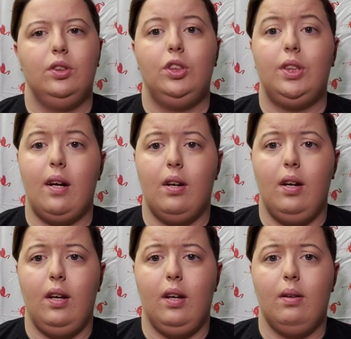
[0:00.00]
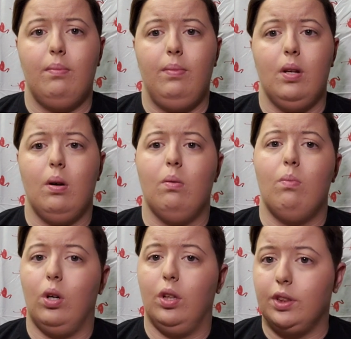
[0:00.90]
sharing, you know,
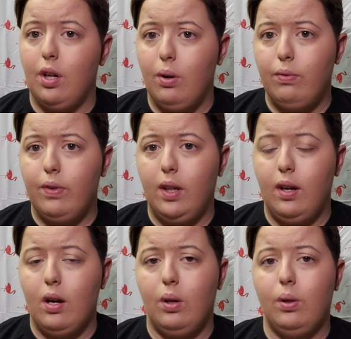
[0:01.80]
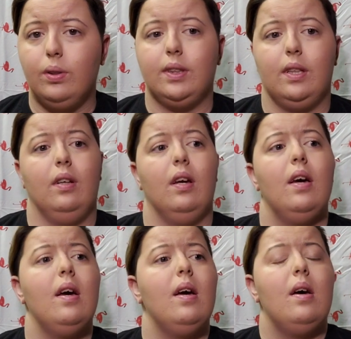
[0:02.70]
Morse code videos and
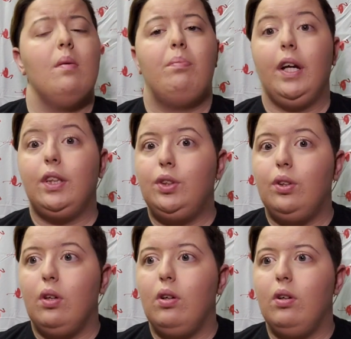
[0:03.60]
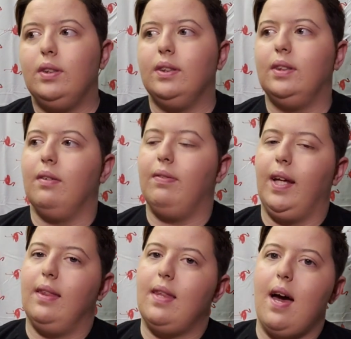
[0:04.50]
pictures and stuff
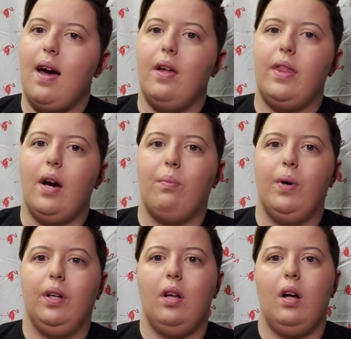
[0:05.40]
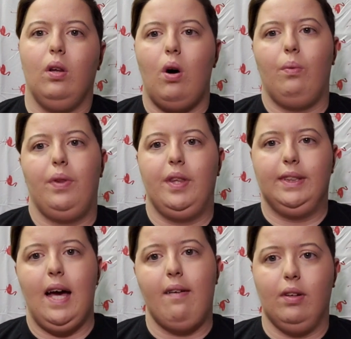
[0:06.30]
like that that went along with
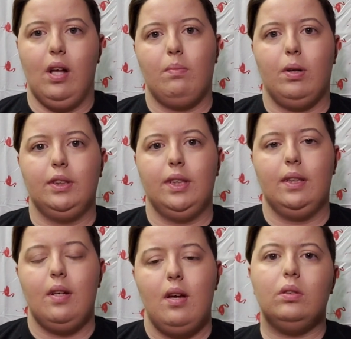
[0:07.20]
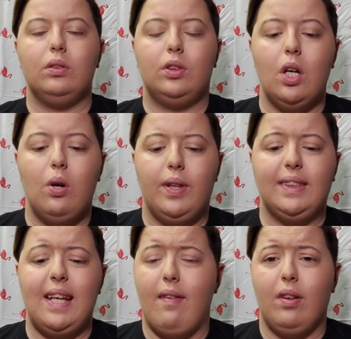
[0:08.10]
this Avalon person. So
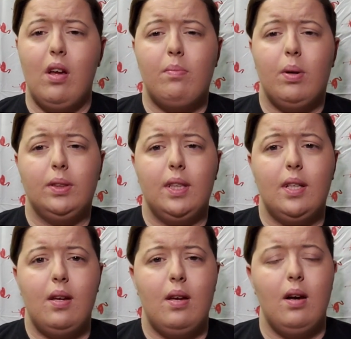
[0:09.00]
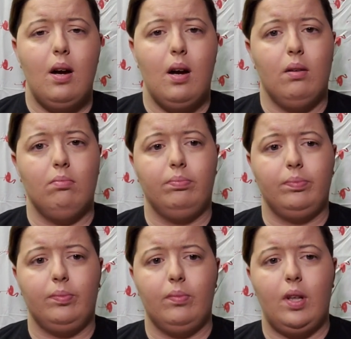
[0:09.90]
this Avalon person,
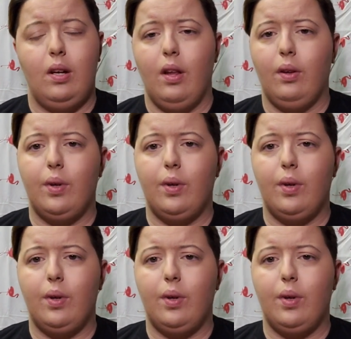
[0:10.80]
another